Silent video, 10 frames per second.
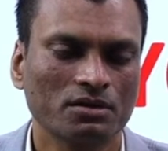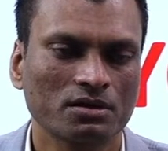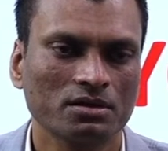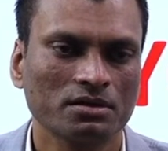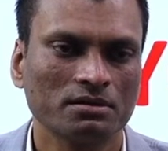
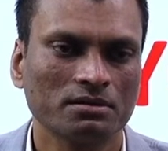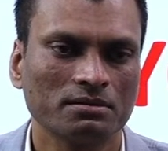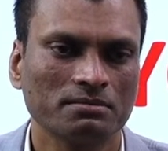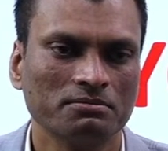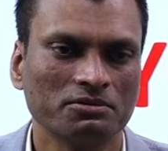
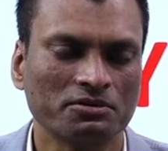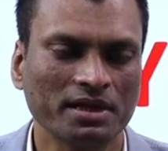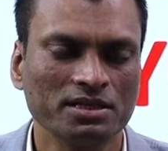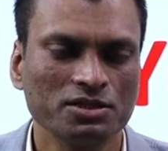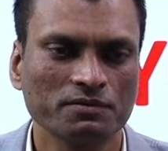the
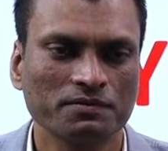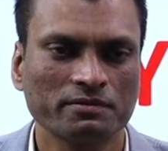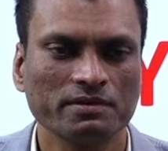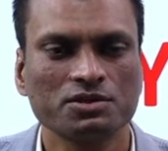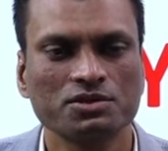range of
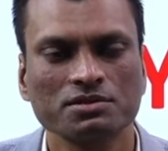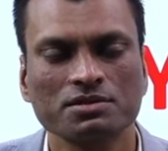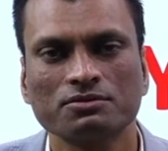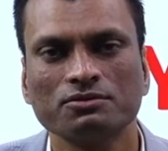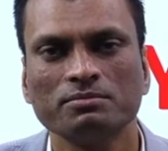questions
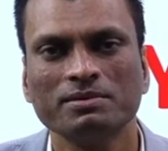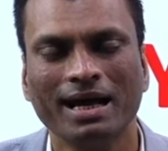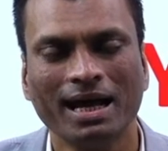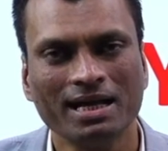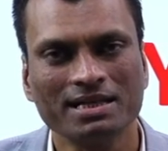could be
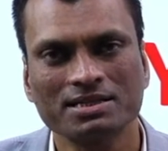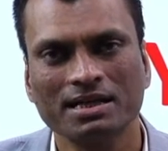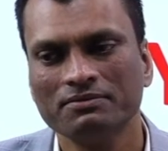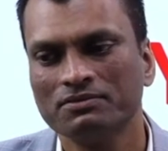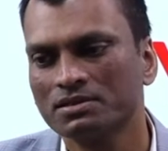as
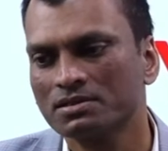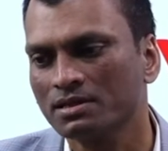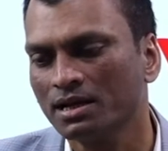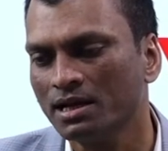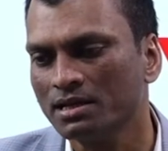diverse
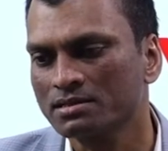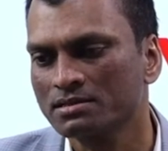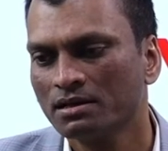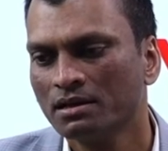as